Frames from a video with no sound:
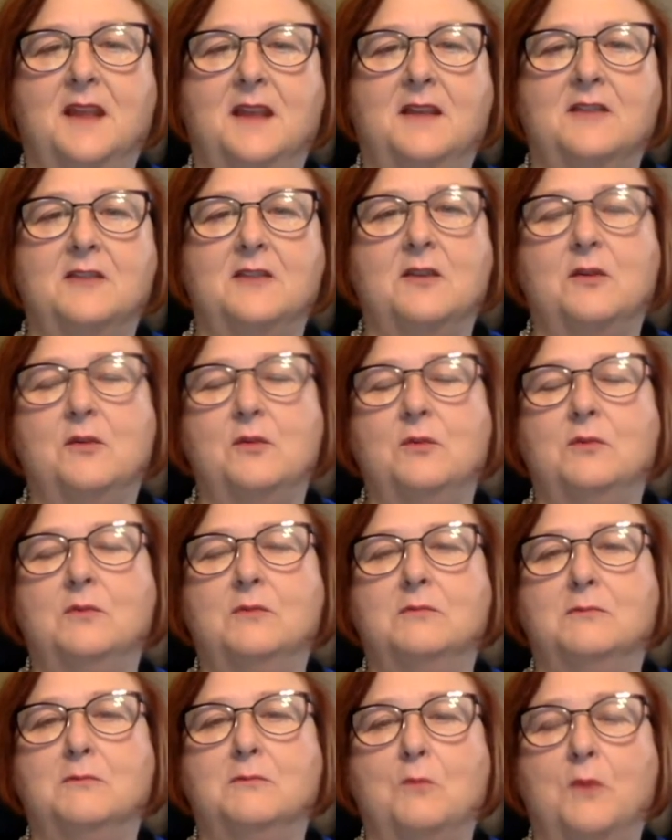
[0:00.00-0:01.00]
So
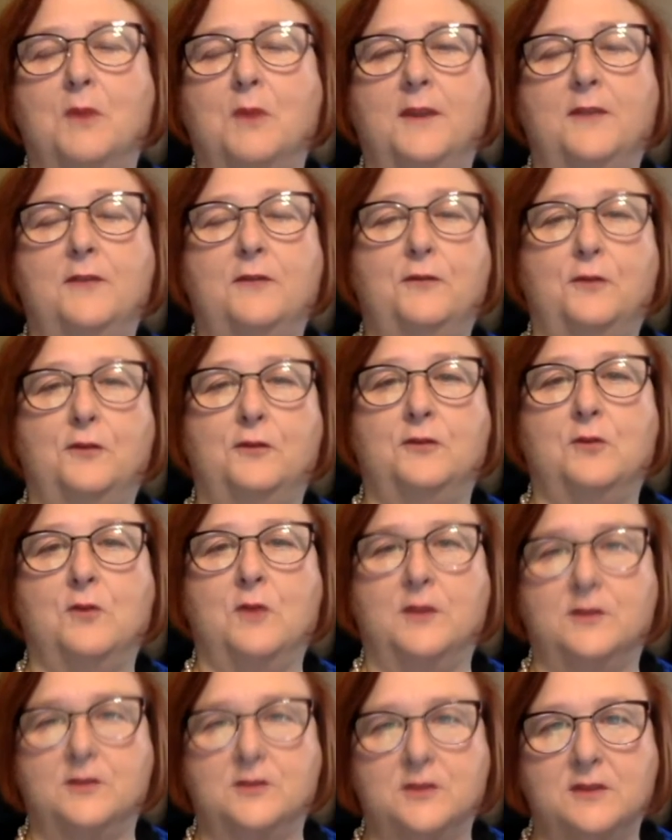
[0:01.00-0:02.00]
one of the first
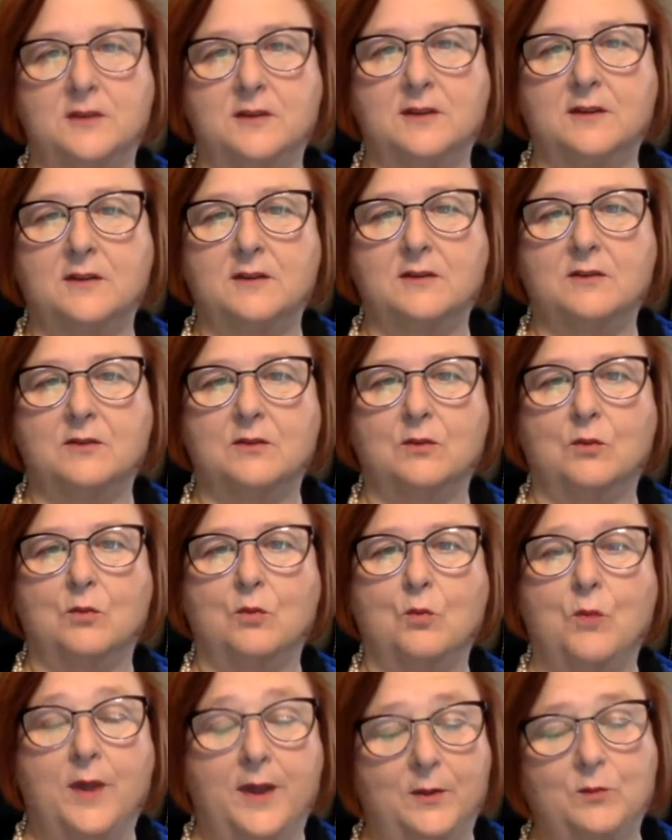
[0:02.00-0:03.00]
questions is,
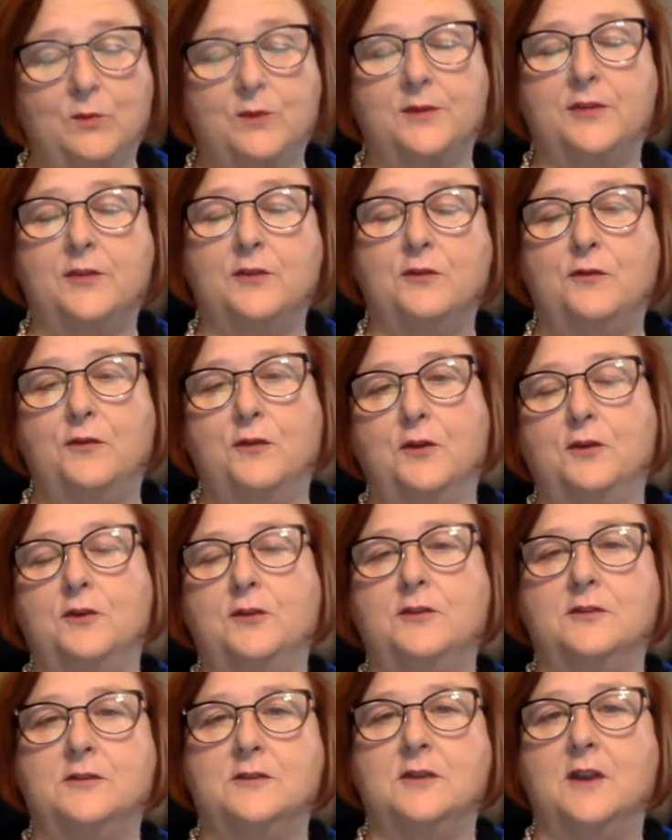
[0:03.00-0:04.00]
when was the
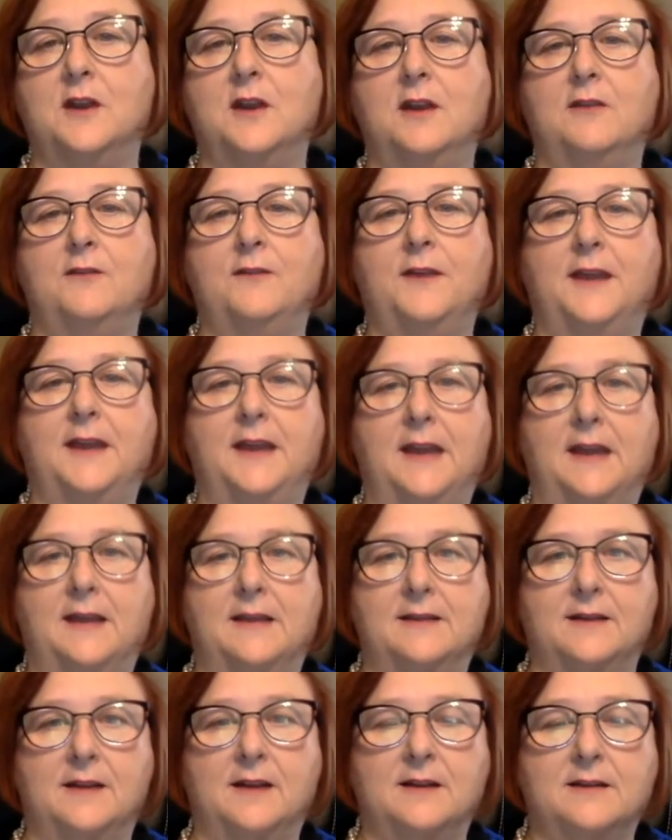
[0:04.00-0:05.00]
first fatty
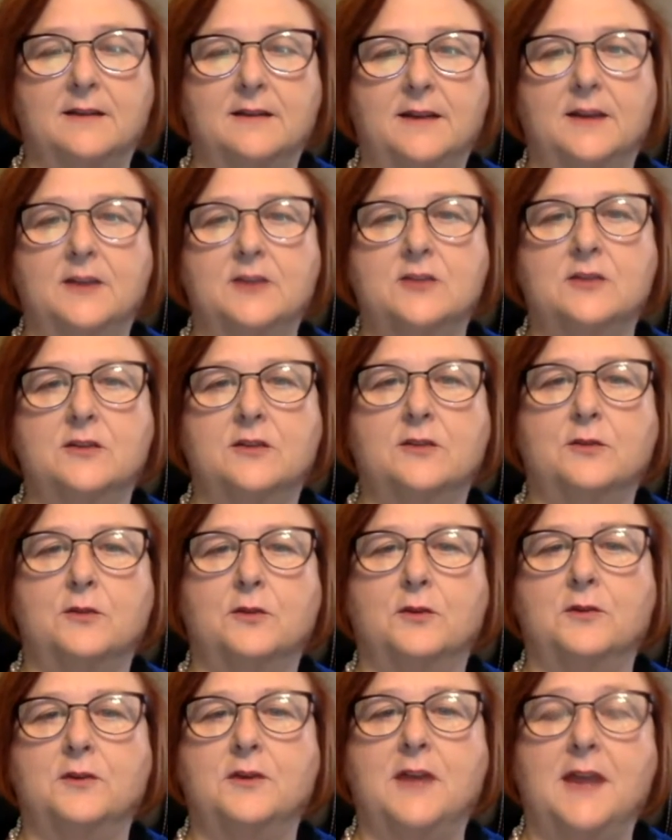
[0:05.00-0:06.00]
acid oxidation
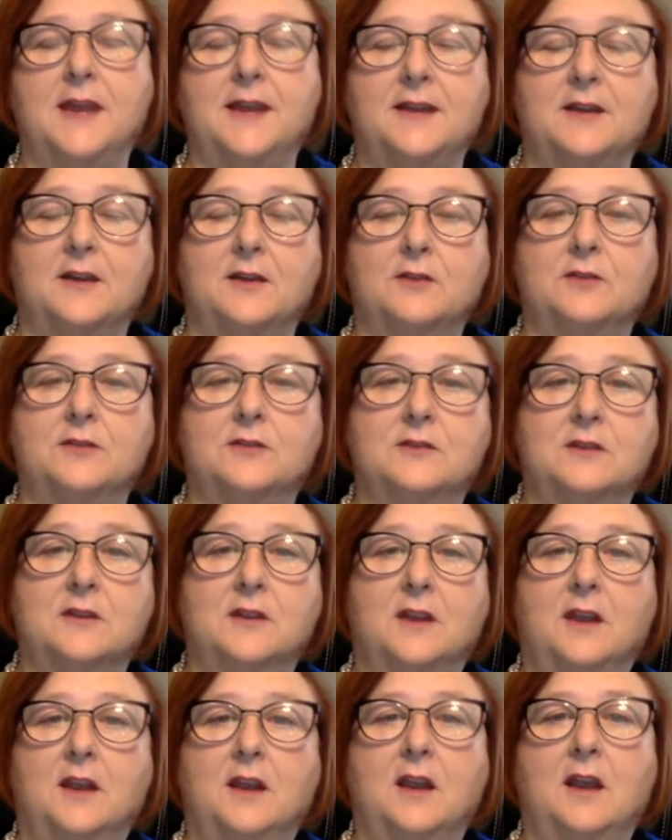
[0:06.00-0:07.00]
disorder diagnosed?
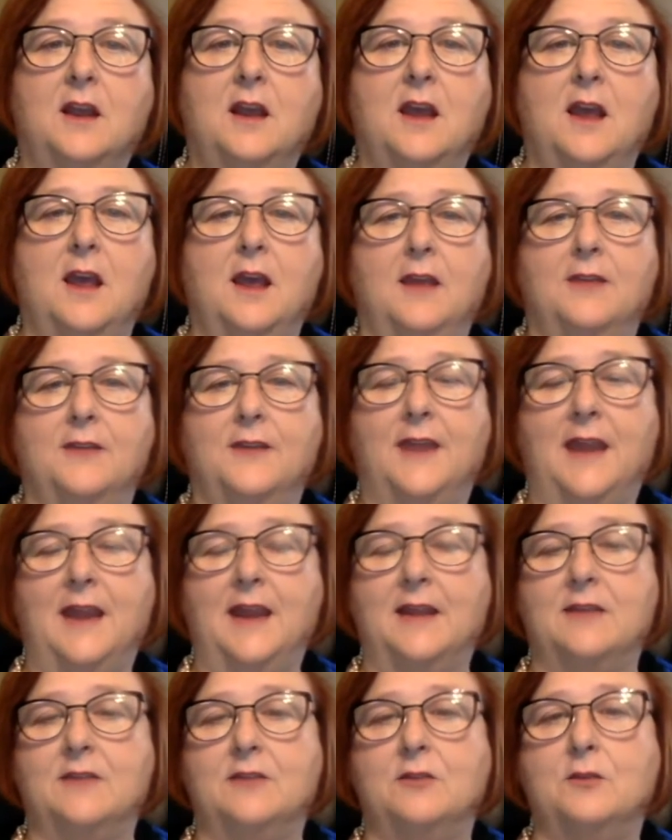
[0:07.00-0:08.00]
The
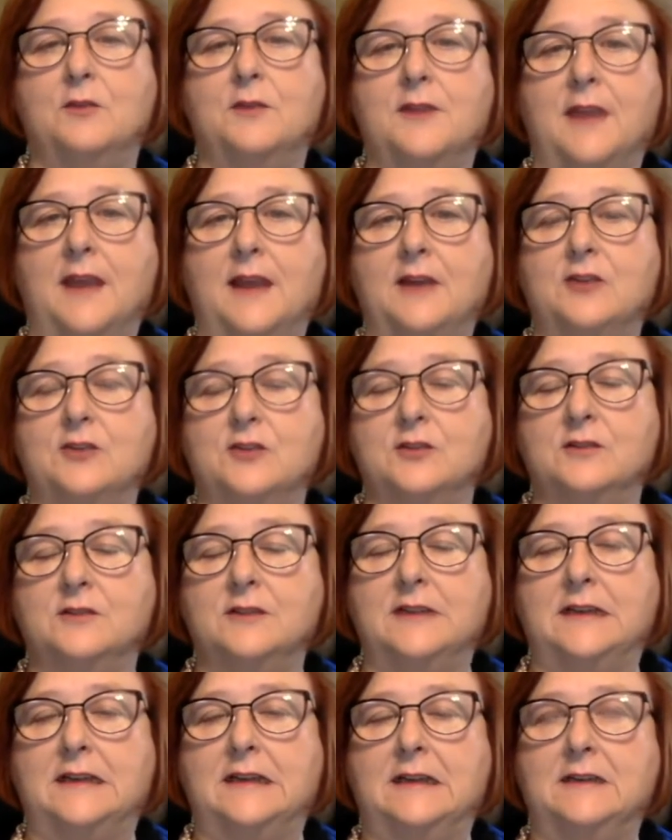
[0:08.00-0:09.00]
answer was
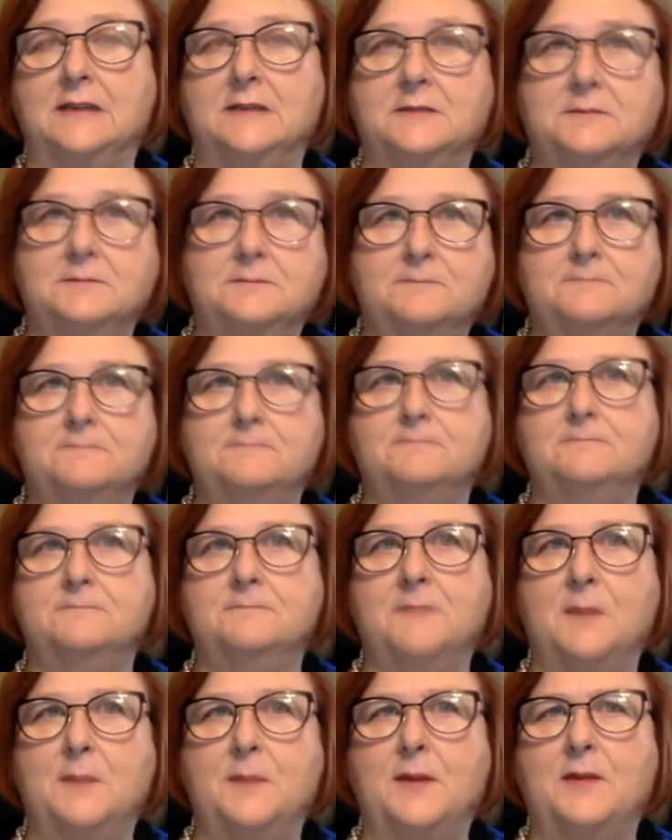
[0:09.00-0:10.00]
actually
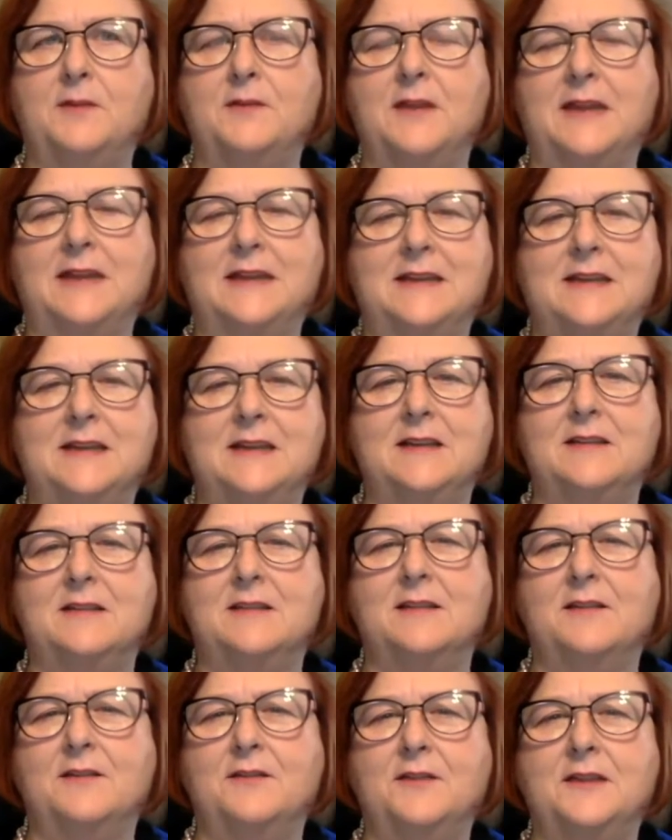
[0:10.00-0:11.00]
about
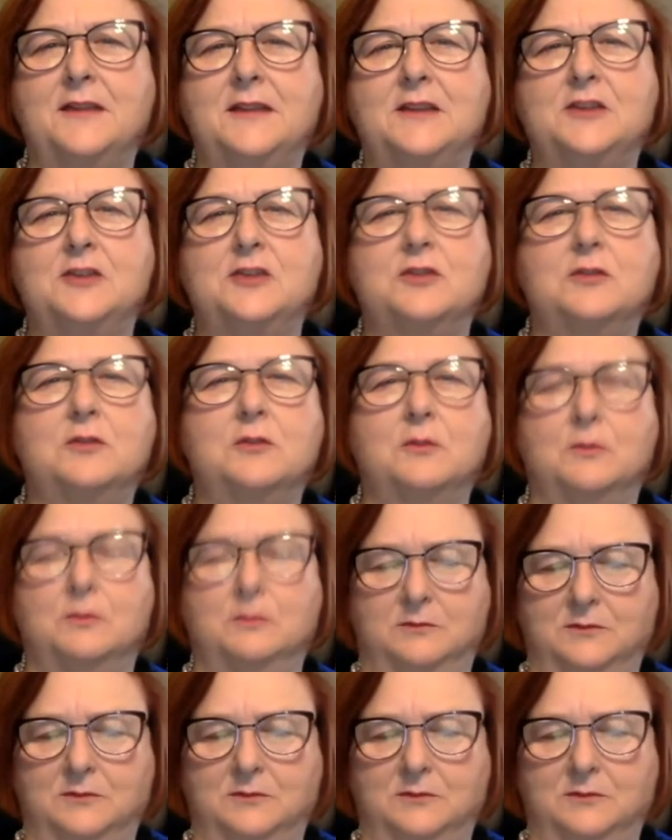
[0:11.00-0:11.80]
1972,